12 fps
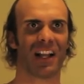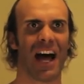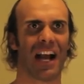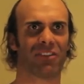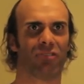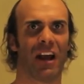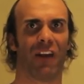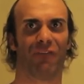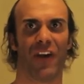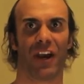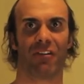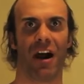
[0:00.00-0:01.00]
back trying to
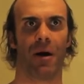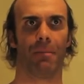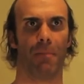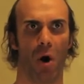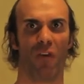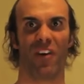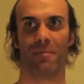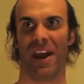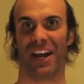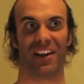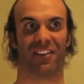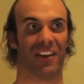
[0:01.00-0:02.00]
figure out movie
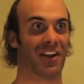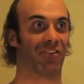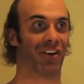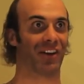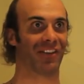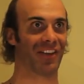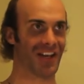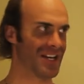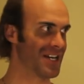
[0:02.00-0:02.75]
making secrets.